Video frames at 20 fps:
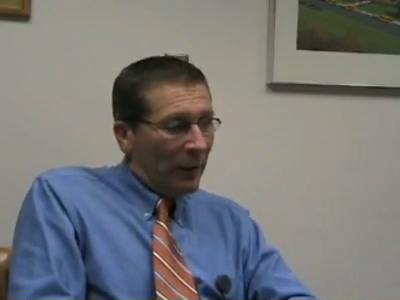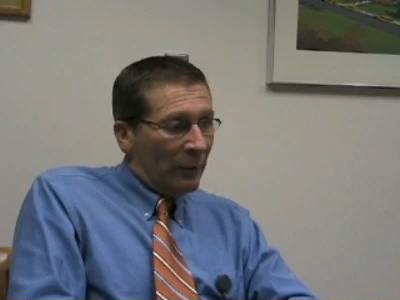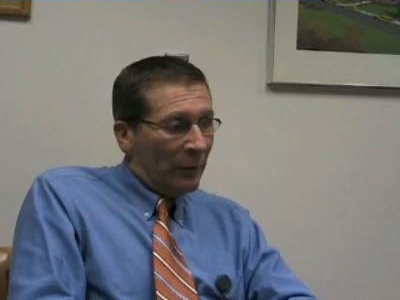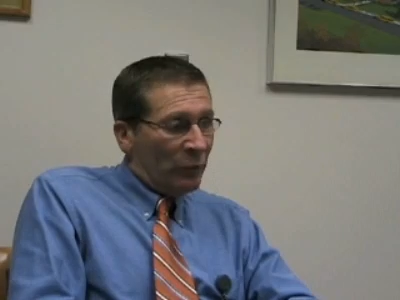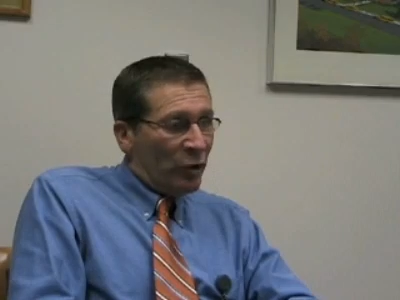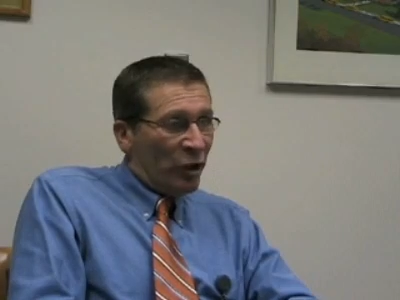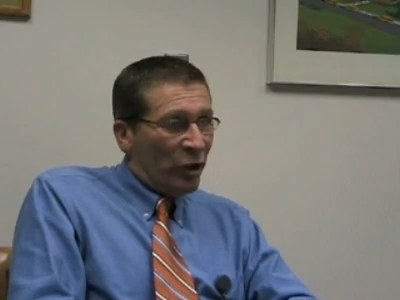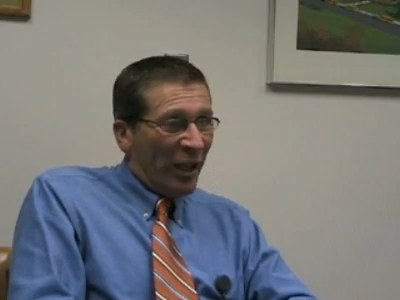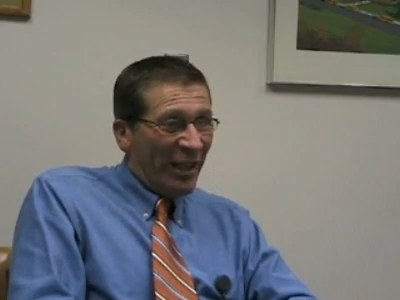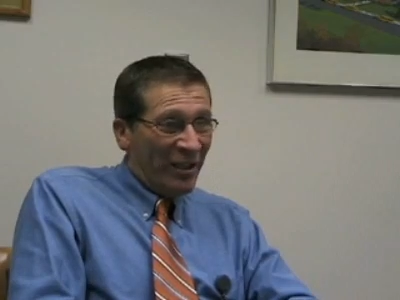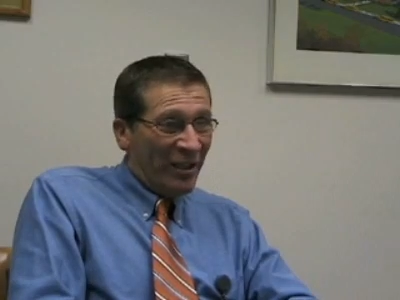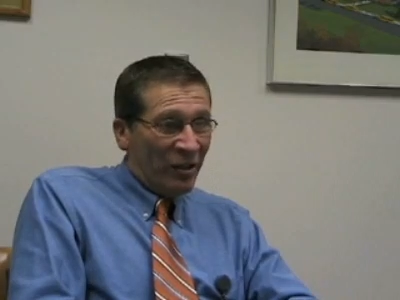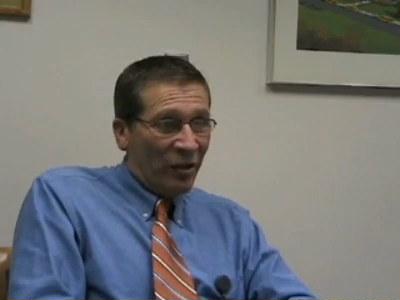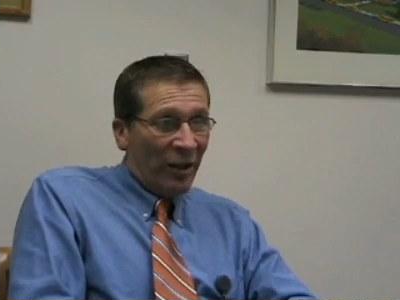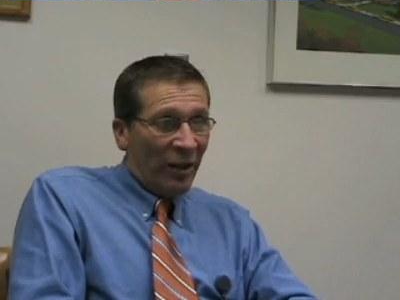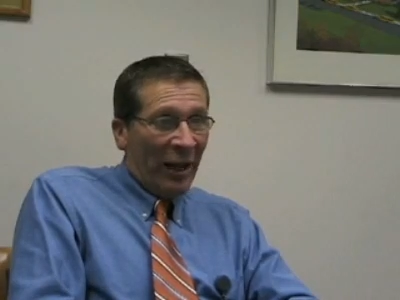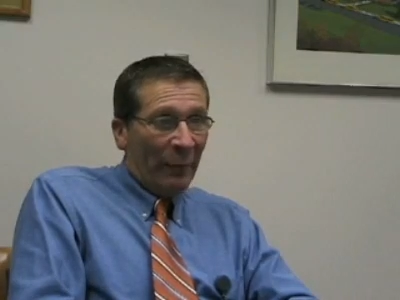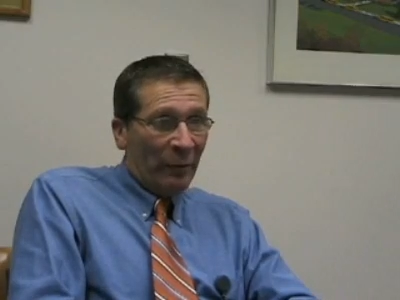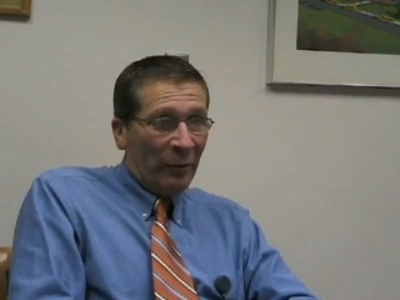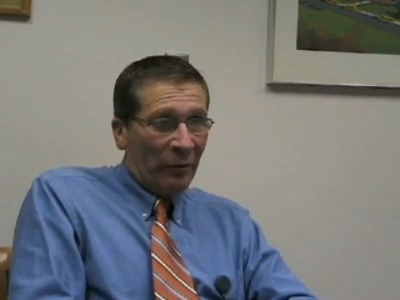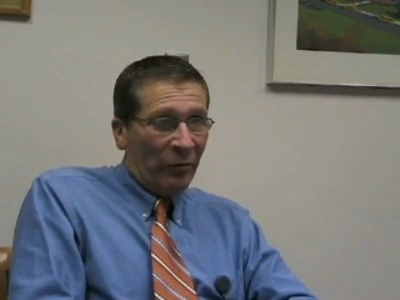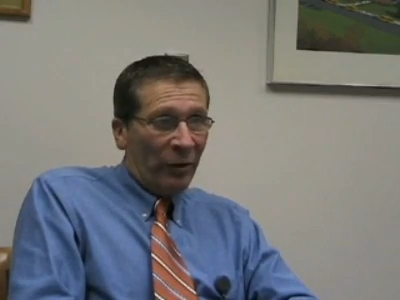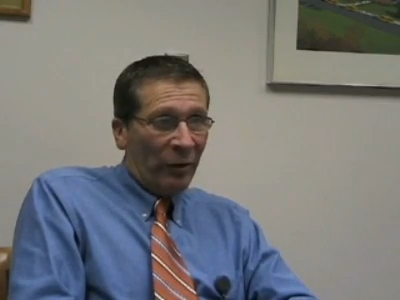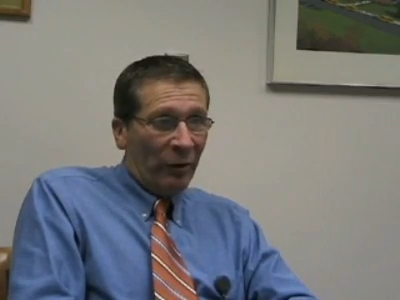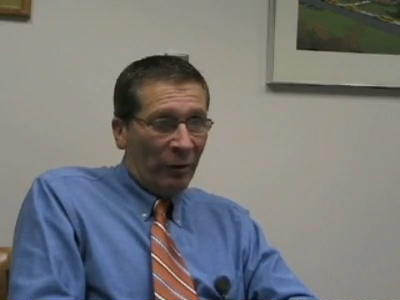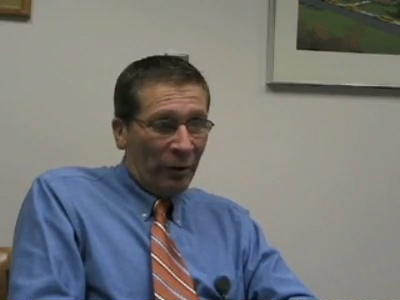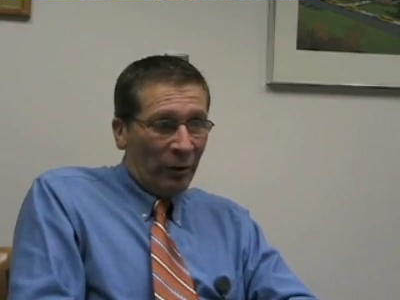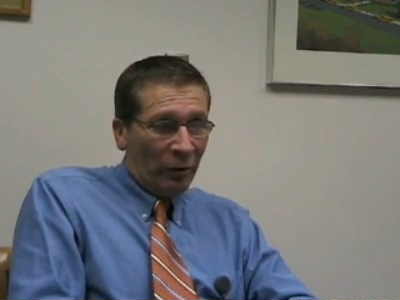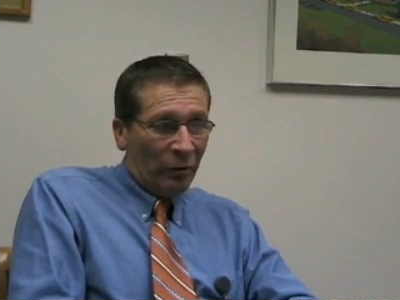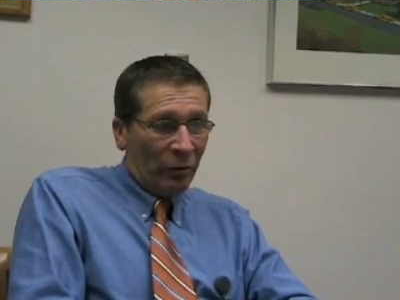changes the atmosphere
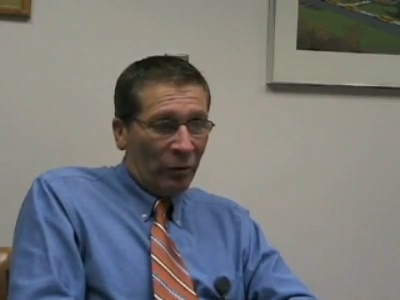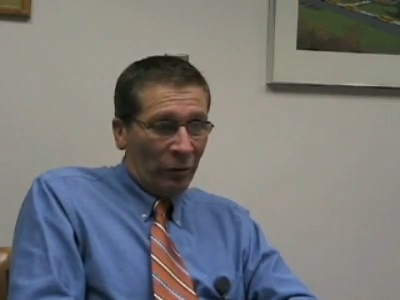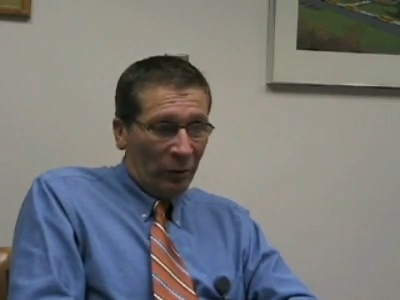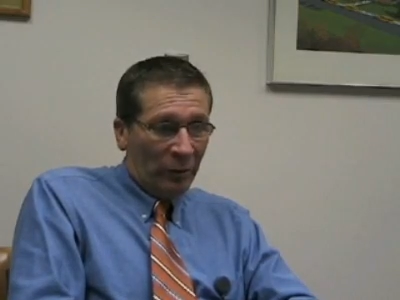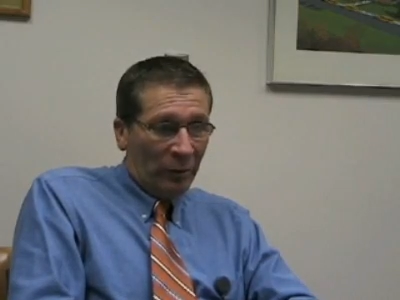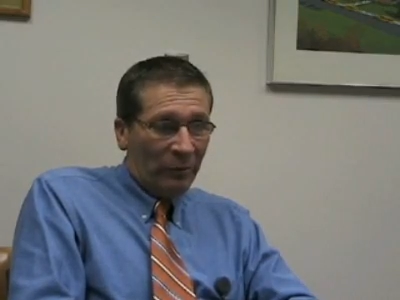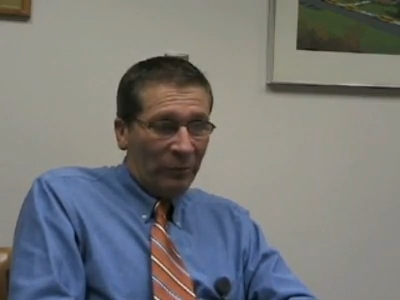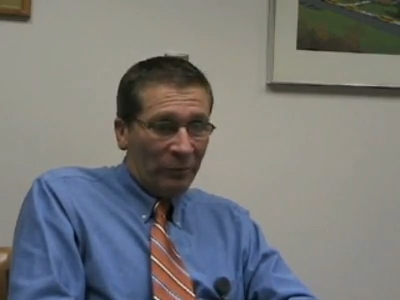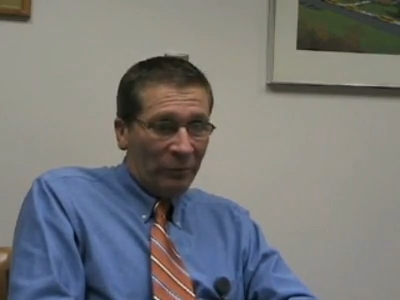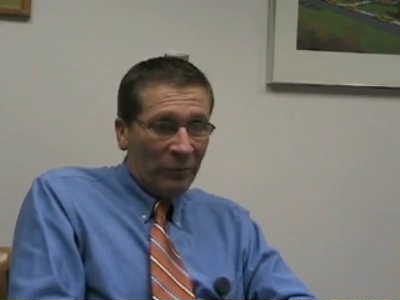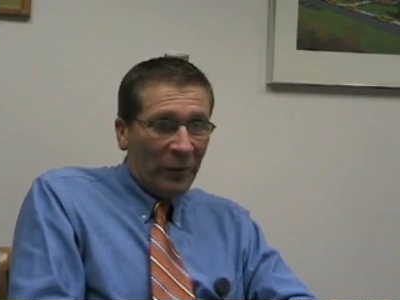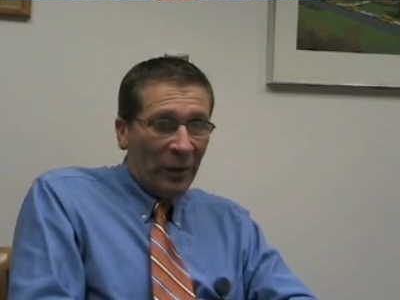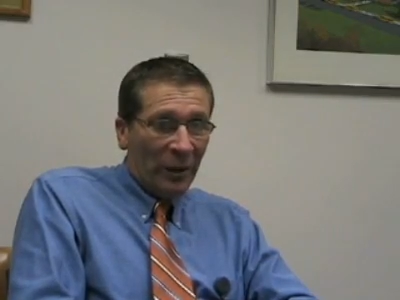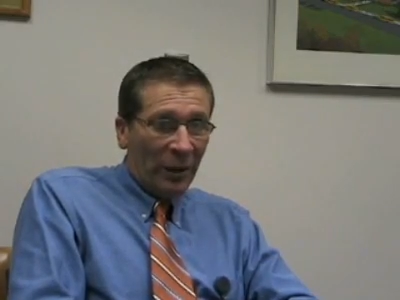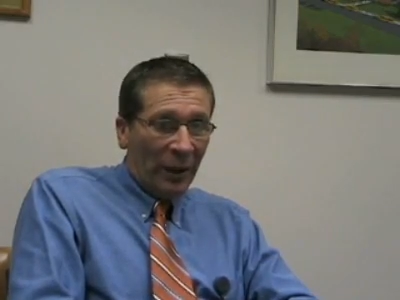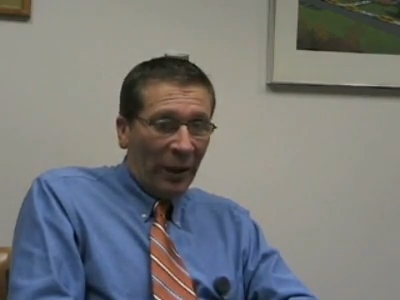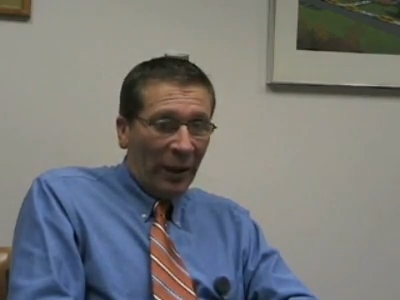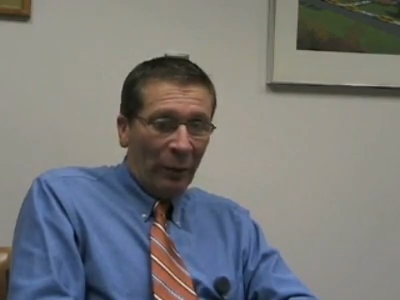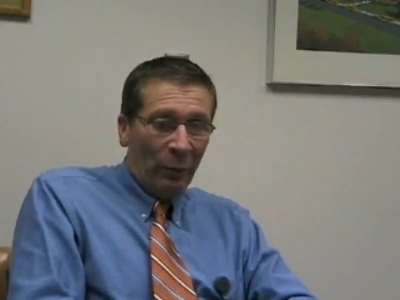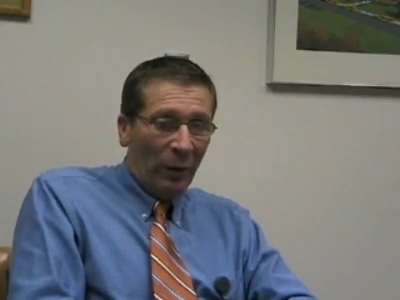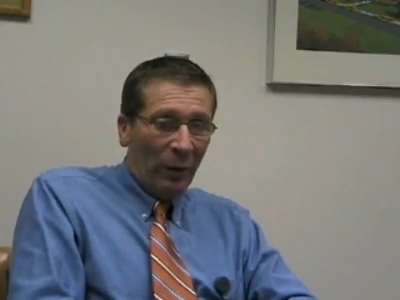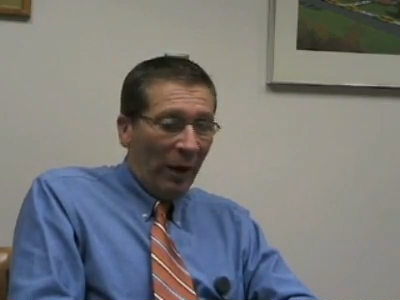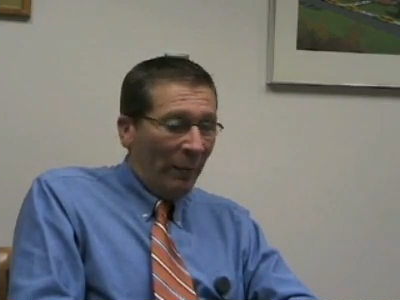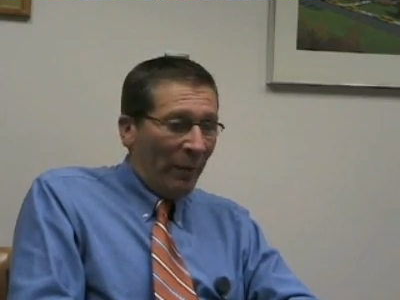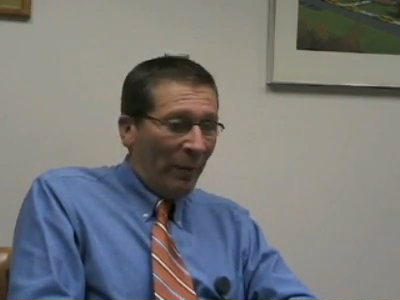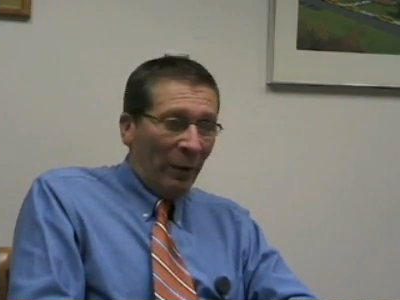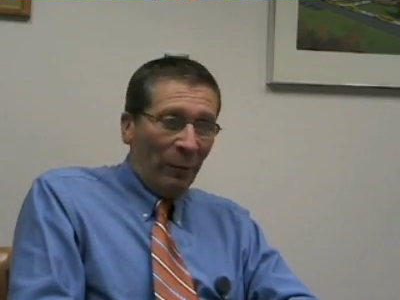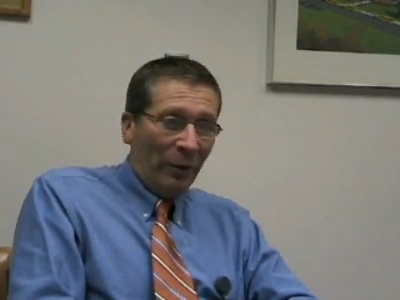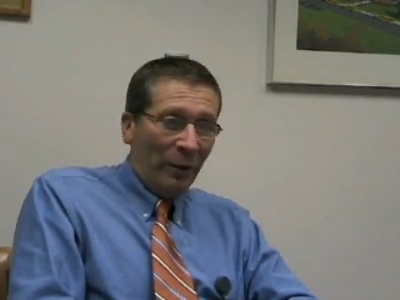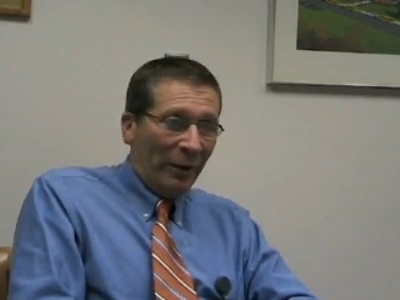in your school. And I'm
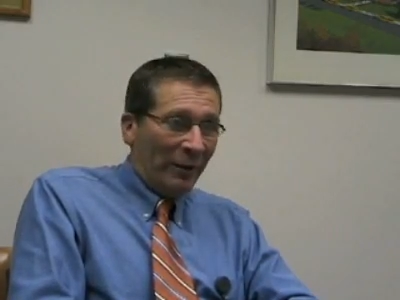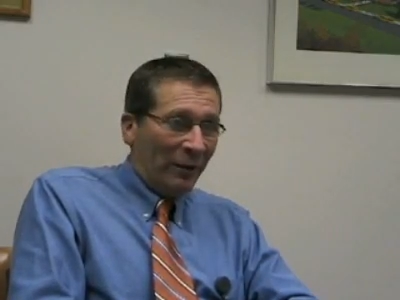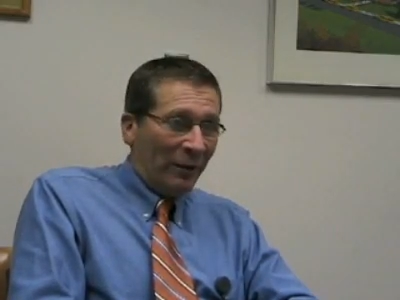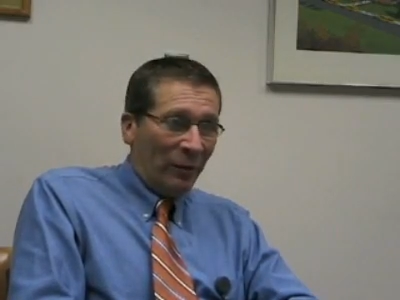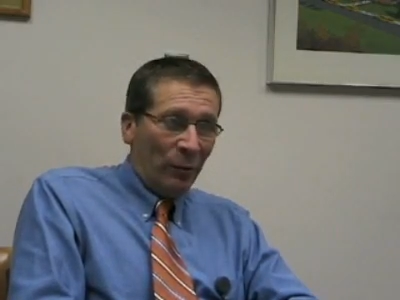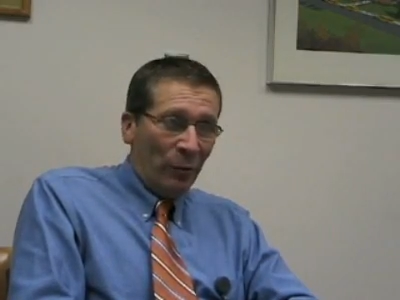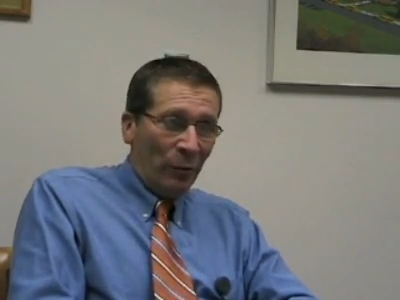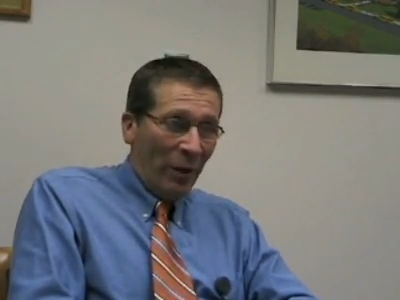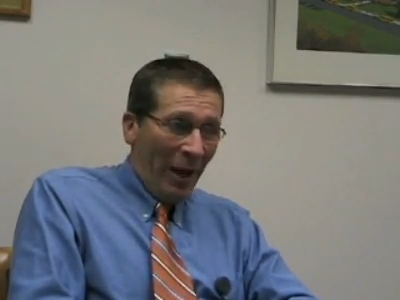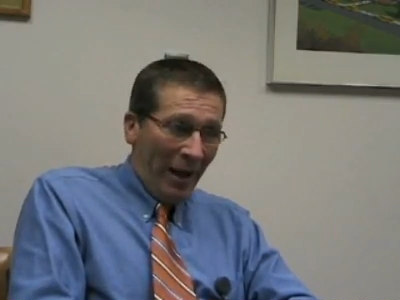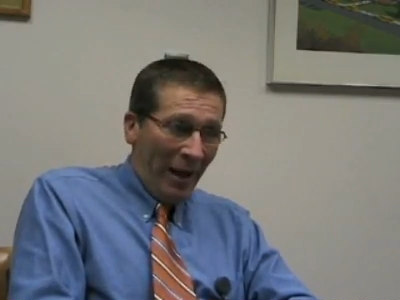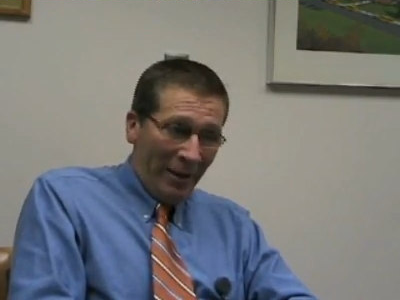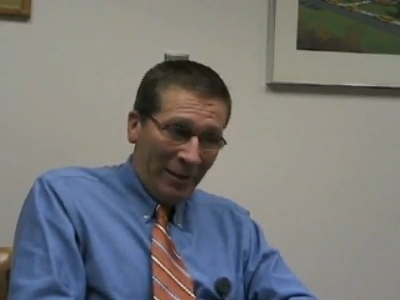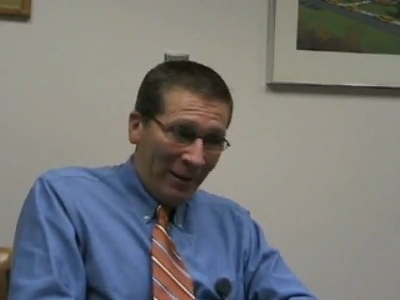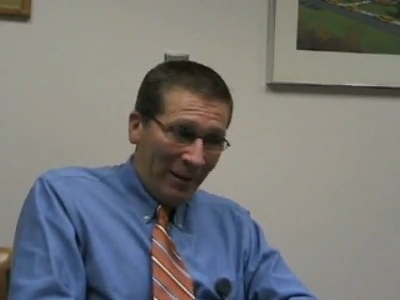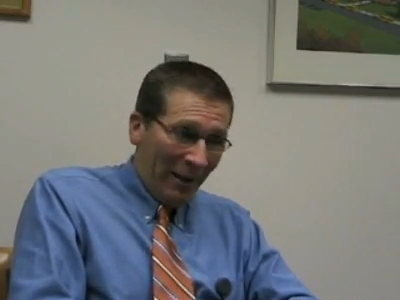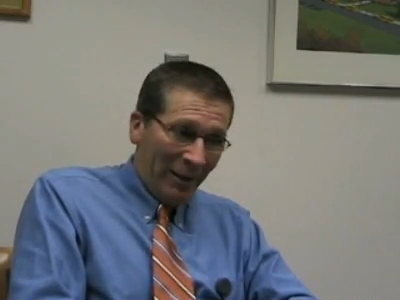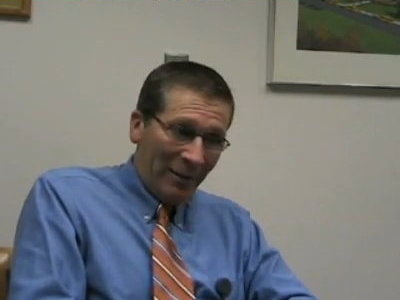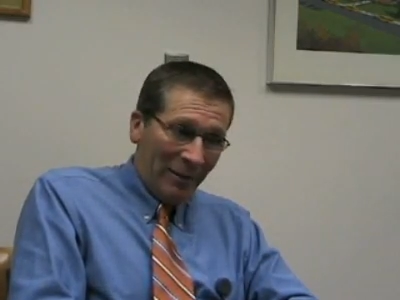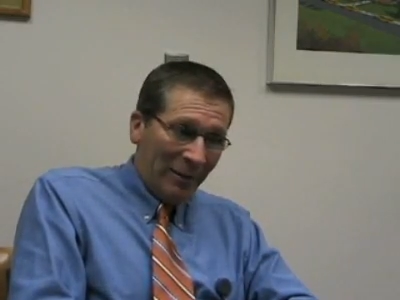not willing to do that yet.